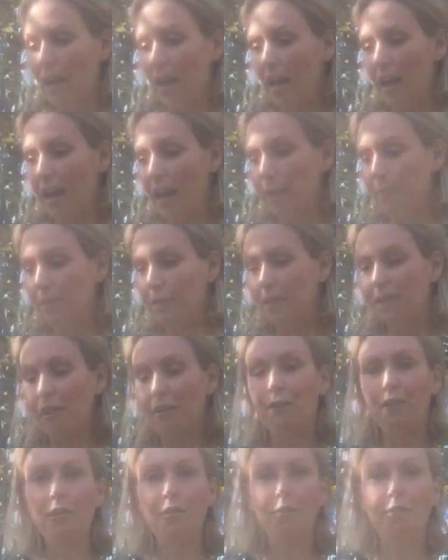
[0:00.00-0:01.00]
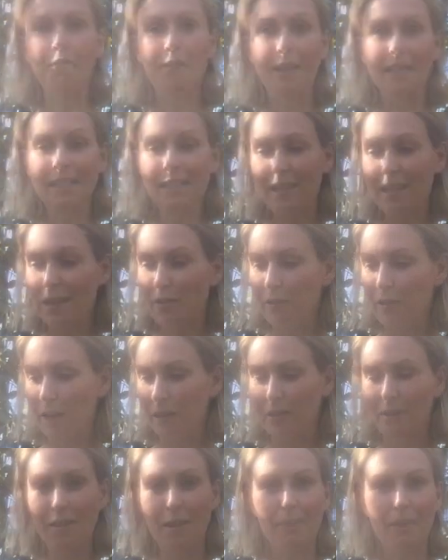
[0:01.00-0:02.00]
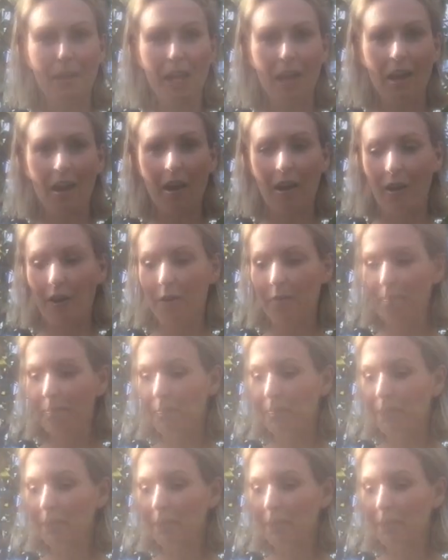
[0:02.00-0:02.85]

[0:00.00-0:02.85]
So if you fancy growing something at home,